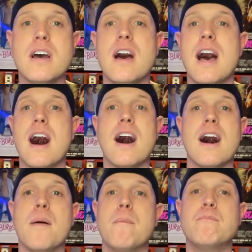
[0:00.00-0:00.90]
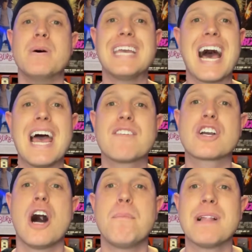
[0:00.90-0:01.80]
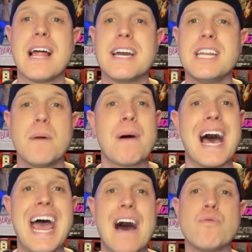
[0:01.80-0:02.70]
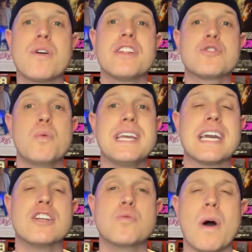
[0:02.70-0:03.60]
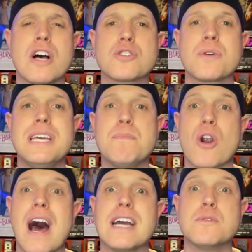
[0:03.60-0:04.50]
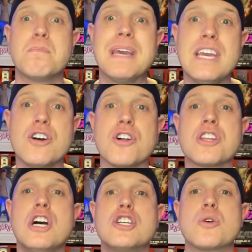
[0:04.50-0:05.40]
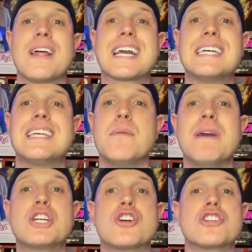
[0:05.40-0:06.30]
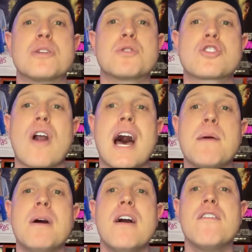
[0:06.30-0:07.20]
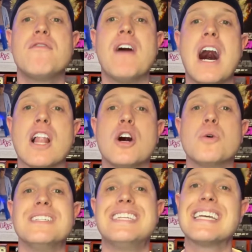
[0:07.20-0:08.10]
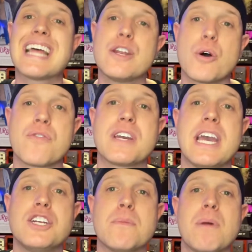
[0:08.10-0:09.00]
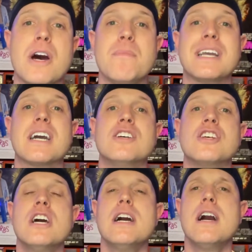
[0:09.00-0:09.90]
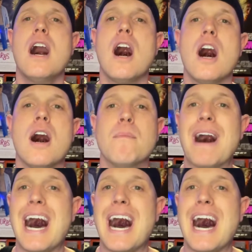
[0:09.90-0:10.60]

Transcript: But yeah, I have a couple lined up. I have one this weekend as well, so keep your eyes peeled. So like I said, make sure to subscribe, follow, ding that notification button, because I